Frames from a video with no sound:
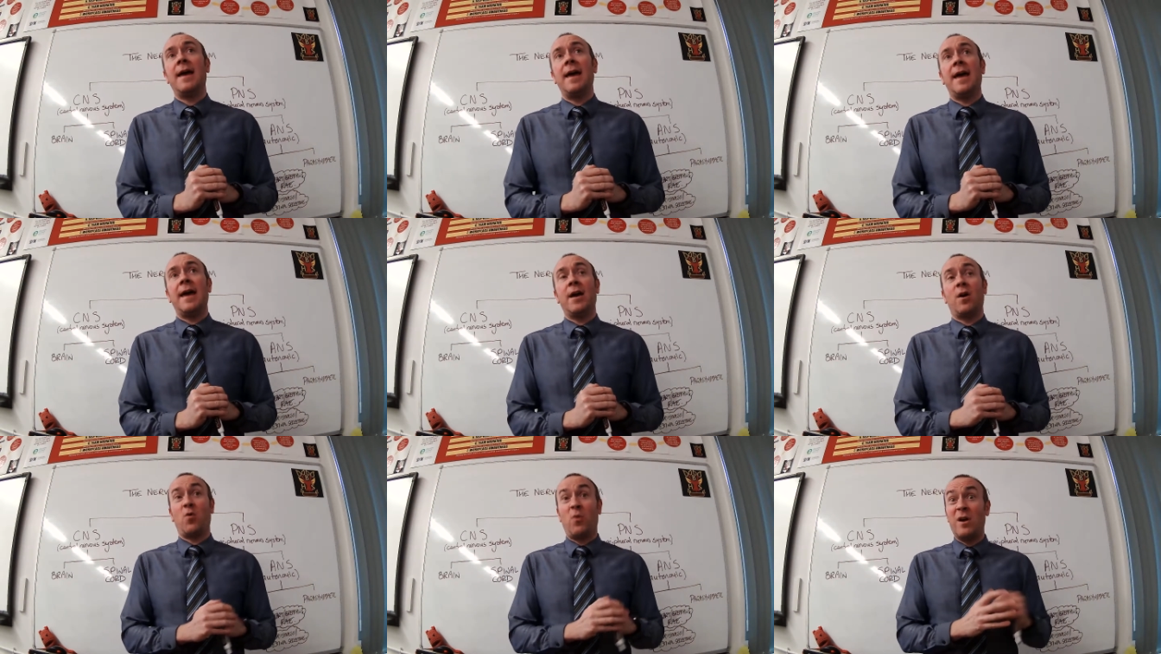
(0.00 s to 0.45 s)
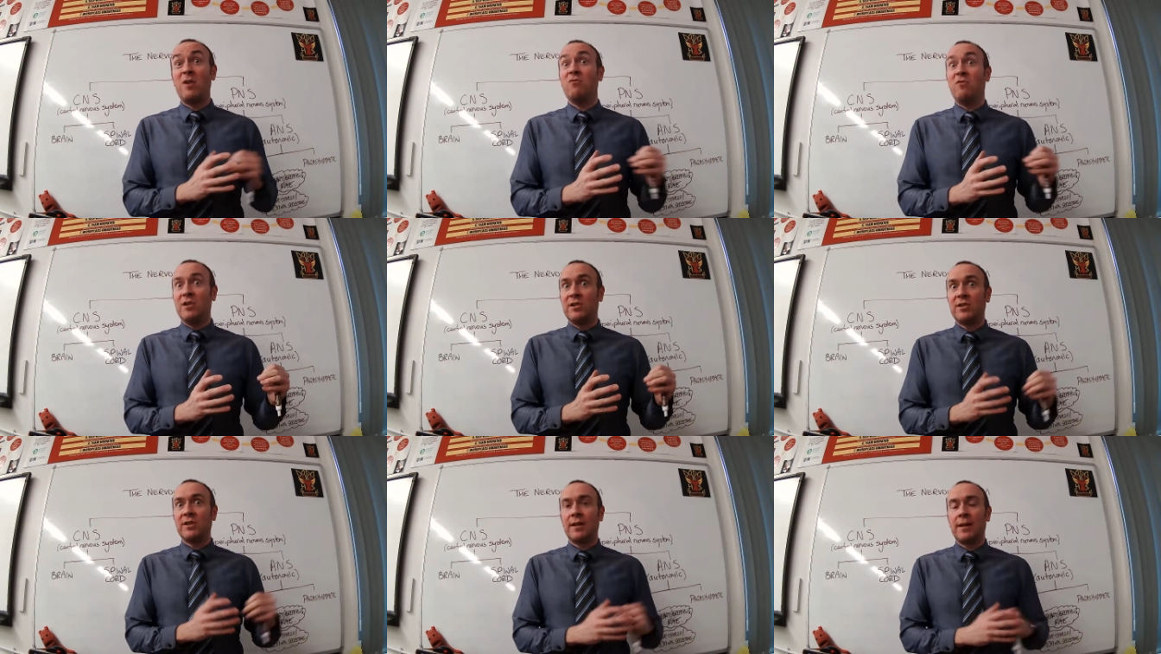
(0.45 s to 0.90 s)
quite
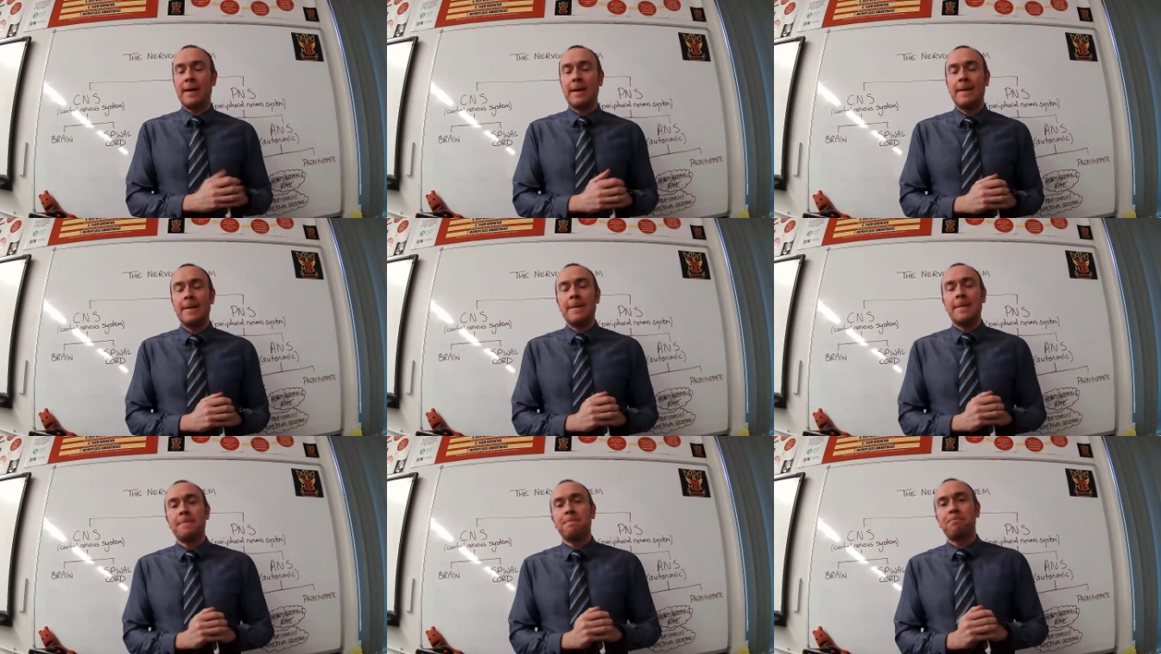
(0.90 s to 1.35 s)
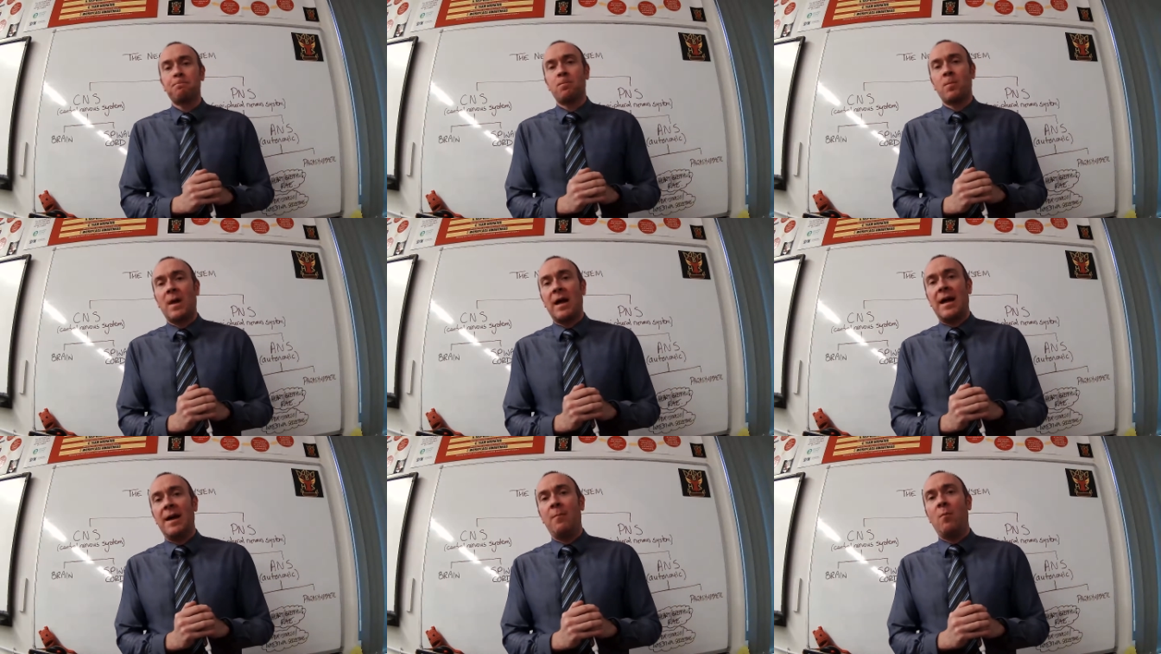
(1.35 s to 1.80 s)
recently.
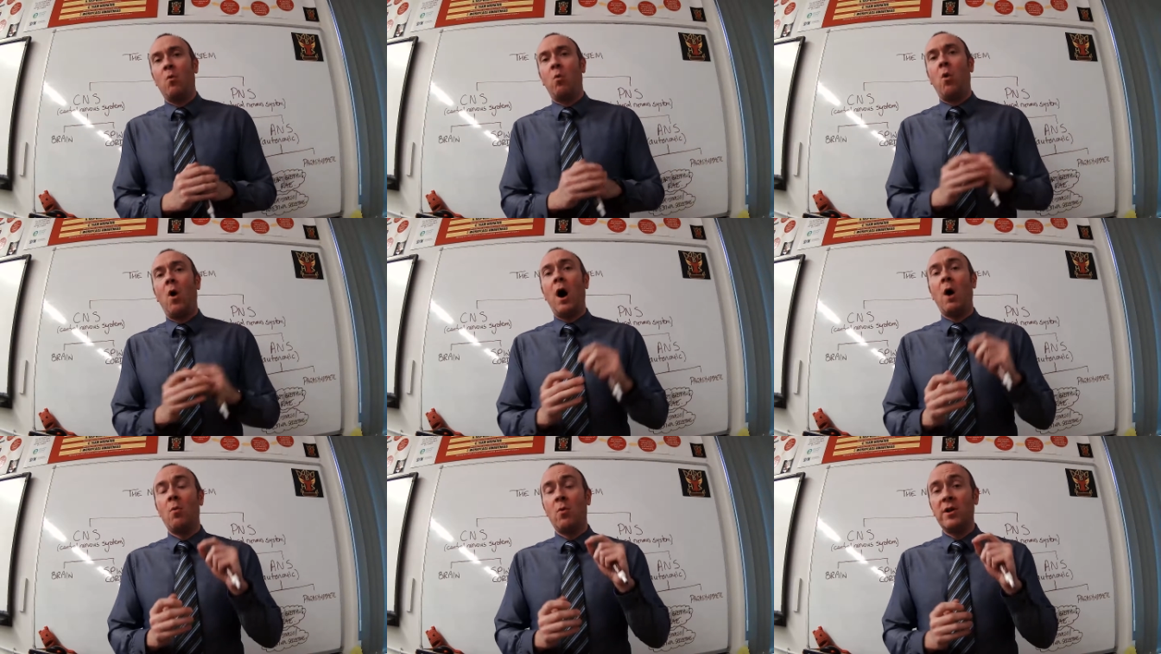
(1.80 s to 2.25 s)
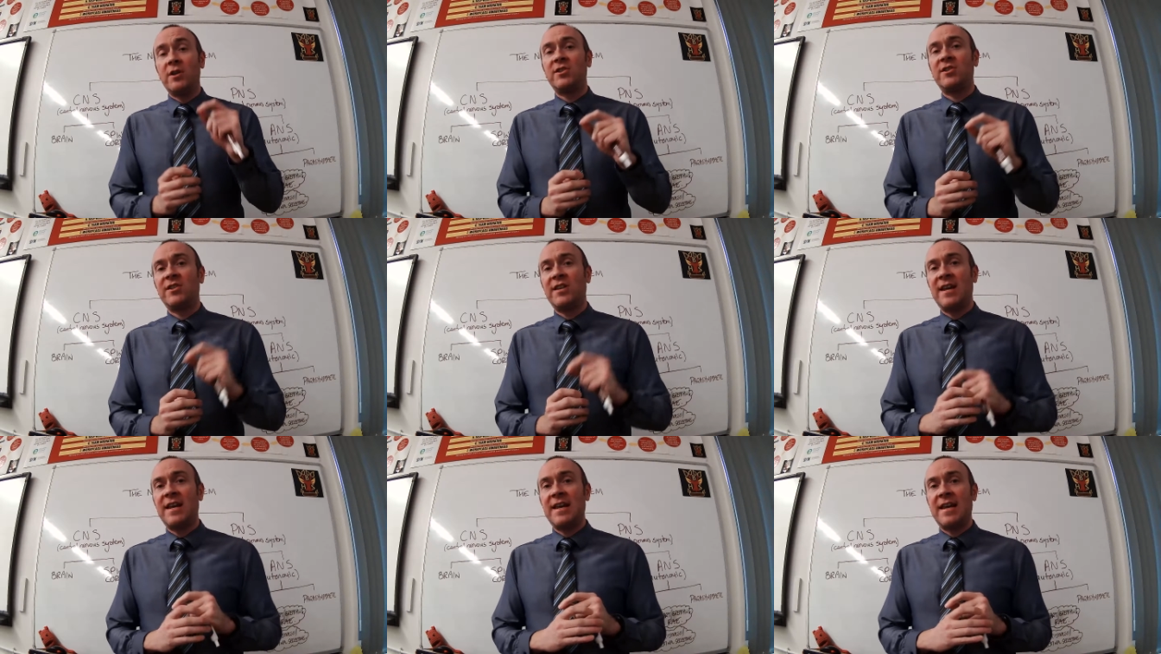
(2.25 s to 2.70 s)
What I would
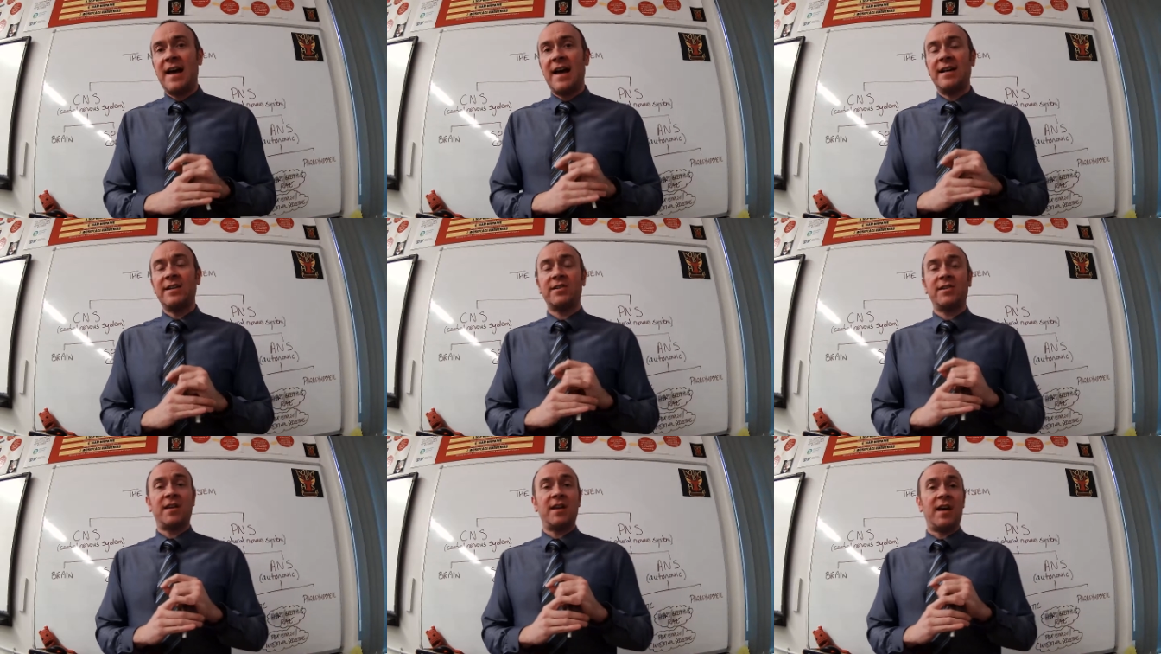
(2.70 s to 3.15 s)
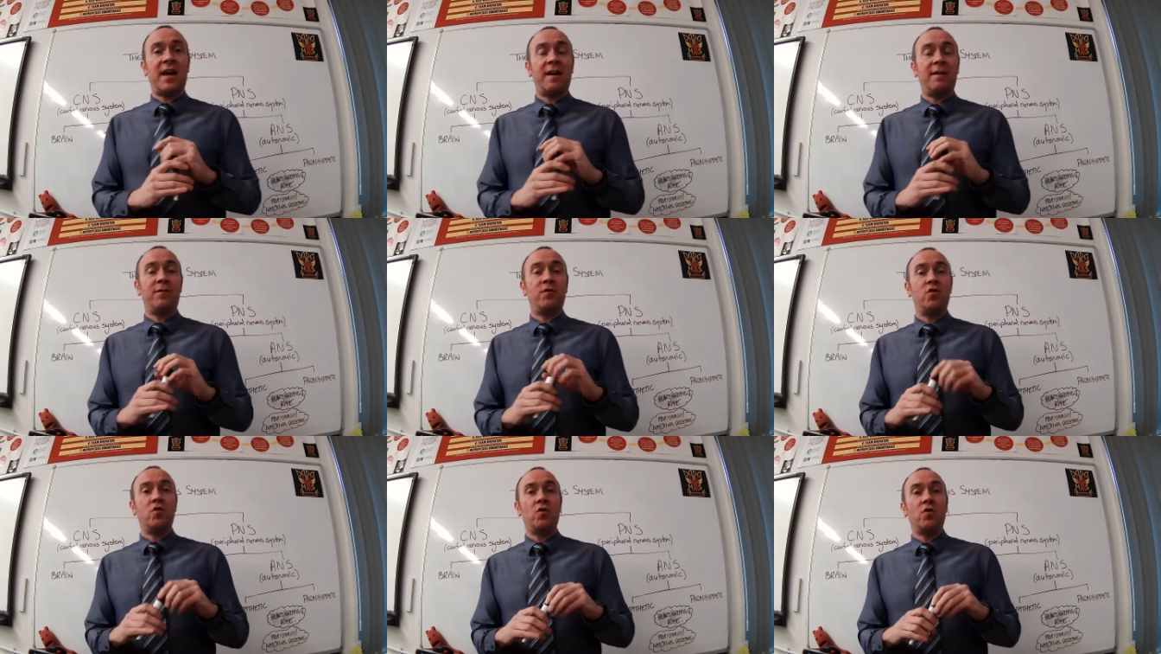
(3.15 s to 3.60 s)
say is that
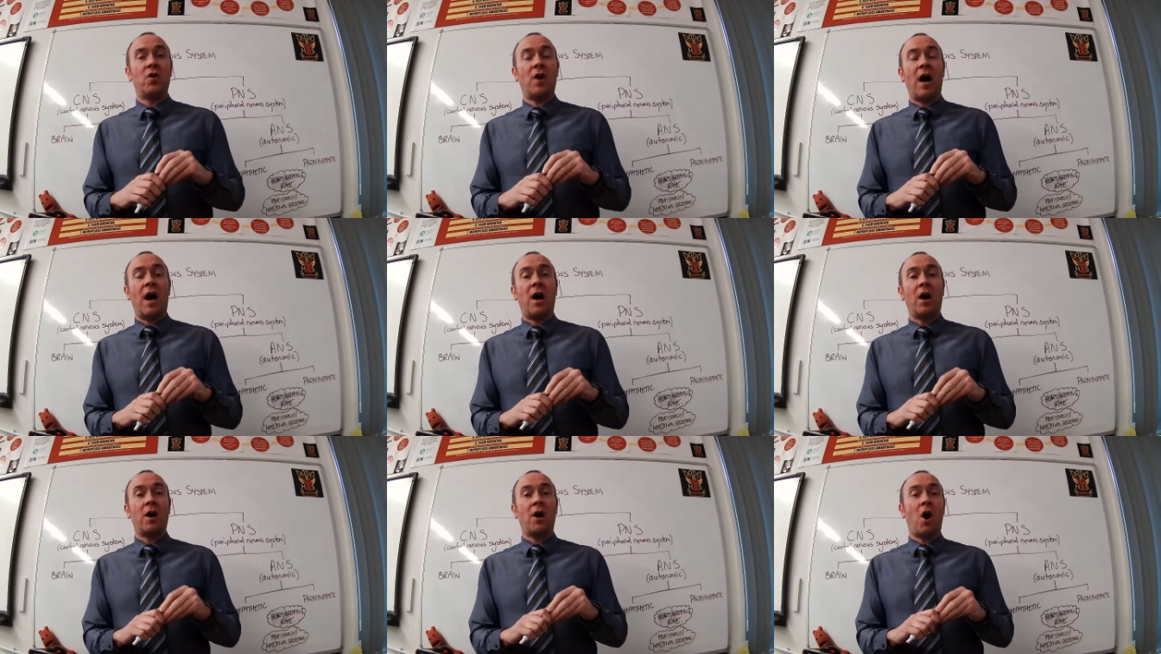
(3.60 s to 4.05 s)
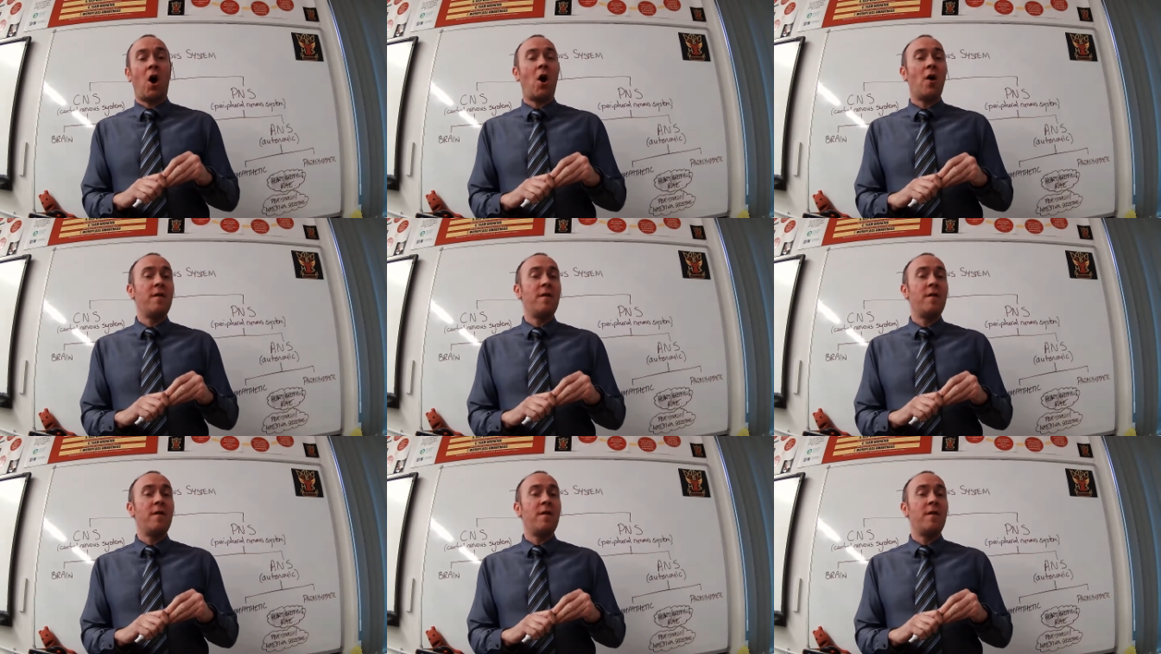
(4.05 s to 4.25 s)
if you are